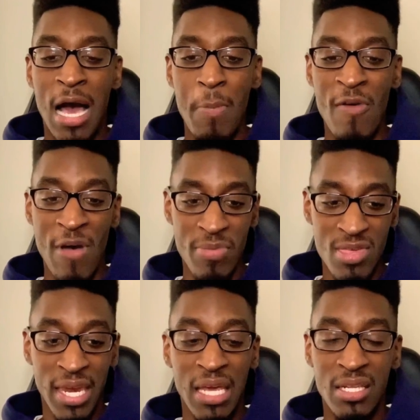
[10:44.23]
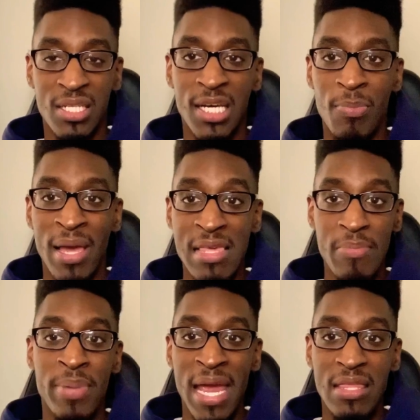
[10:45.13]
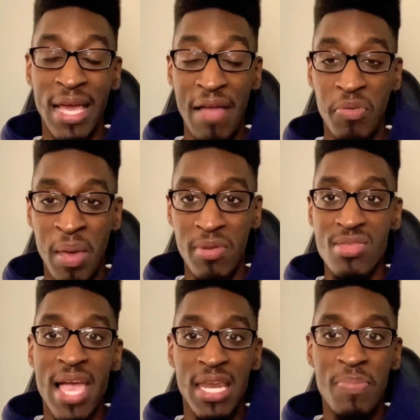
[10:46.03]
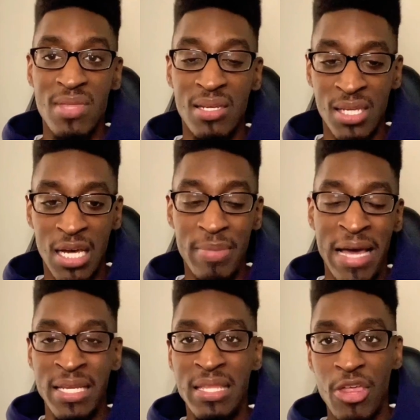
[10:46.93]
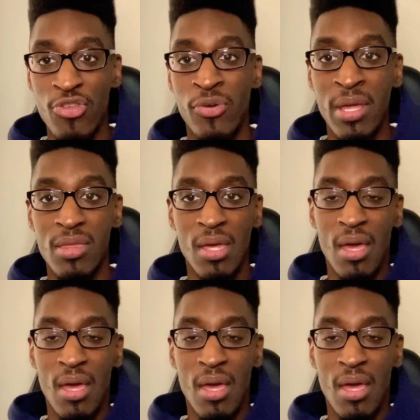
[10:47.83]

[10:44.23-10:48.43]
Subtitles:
If I'm sitting in the tub as I'm bathing, I have to be able to stand up in that tub. I need that strength.